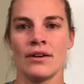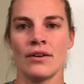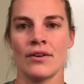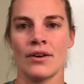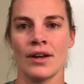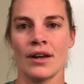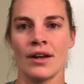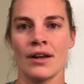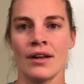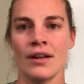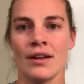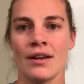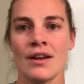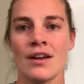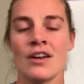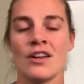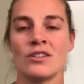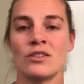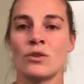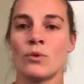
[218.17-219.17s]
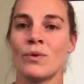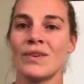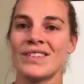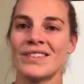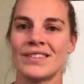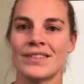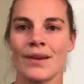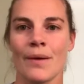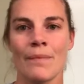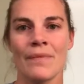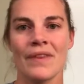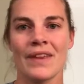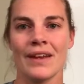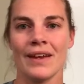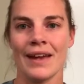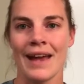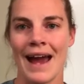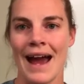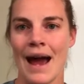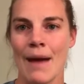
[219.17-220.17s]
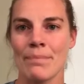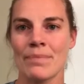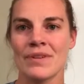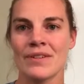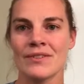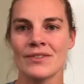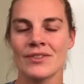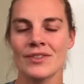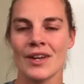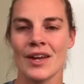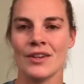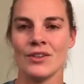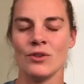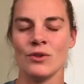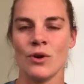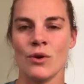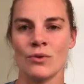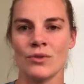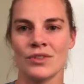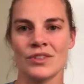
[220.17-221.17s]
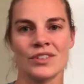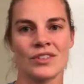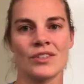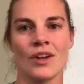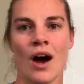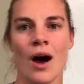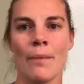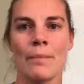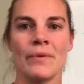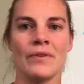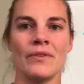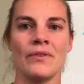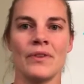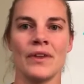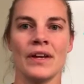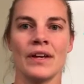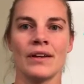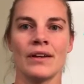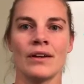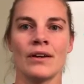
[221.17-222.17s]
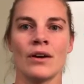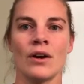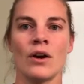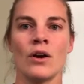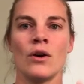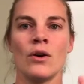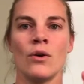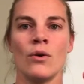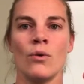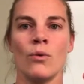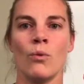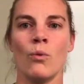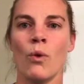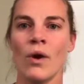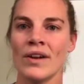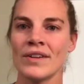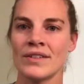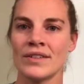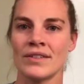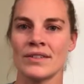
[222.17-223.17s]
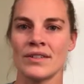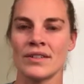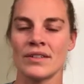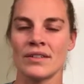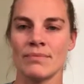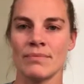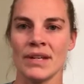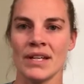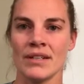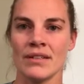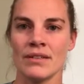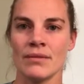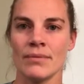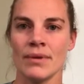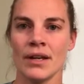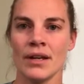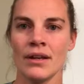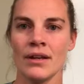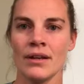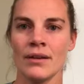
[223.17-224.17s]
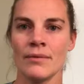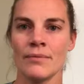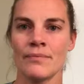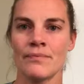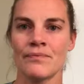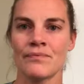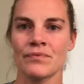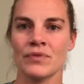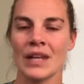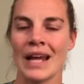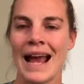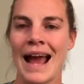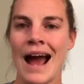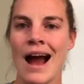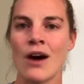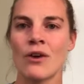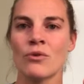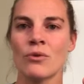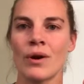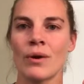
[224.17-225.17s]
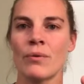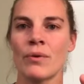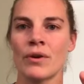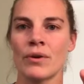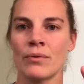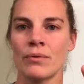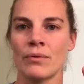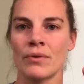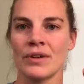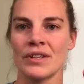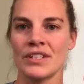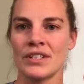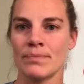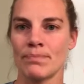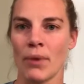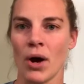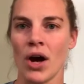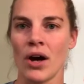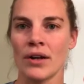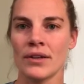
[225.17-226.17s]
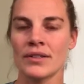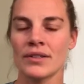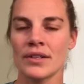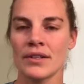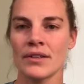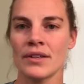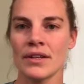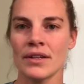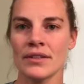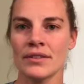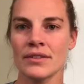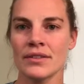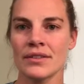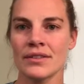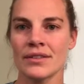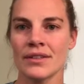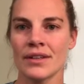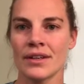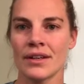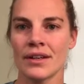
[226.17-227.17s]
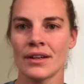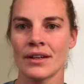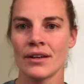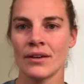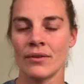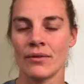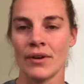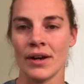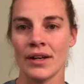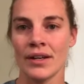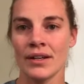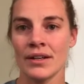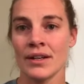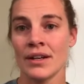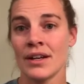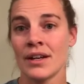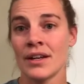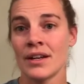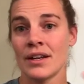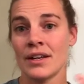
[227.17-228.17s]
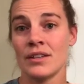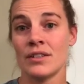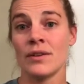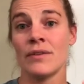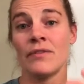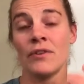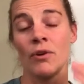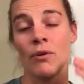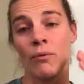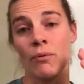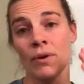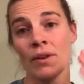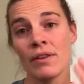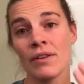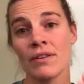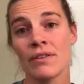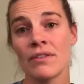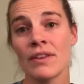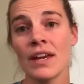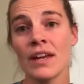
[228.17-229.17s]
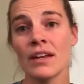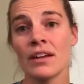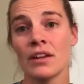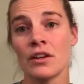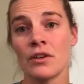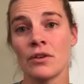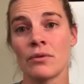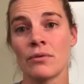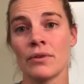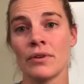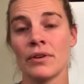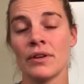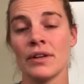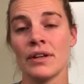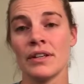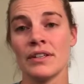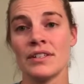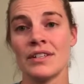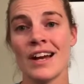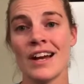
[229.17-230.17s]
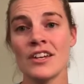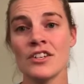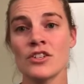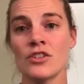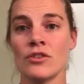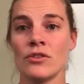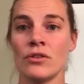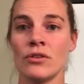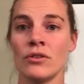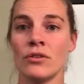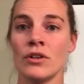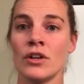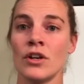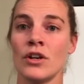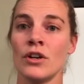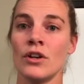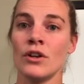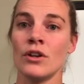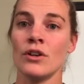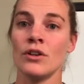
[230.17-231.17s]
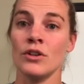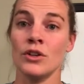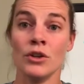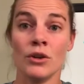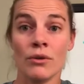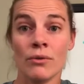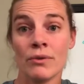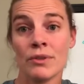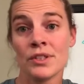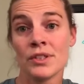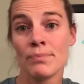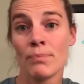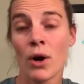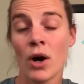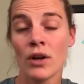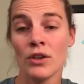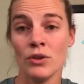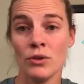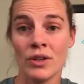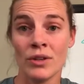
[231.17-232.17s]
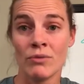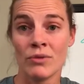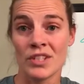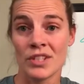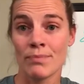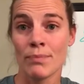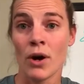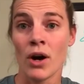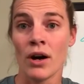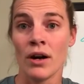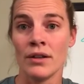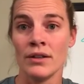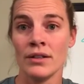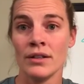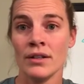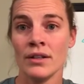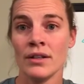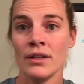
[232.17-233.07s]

Okay? So when something happens and you don't stop and think, what does this mean to me? How do I want to respond to this? Right? Because if you're really thinking and you're really intentional, you can respond.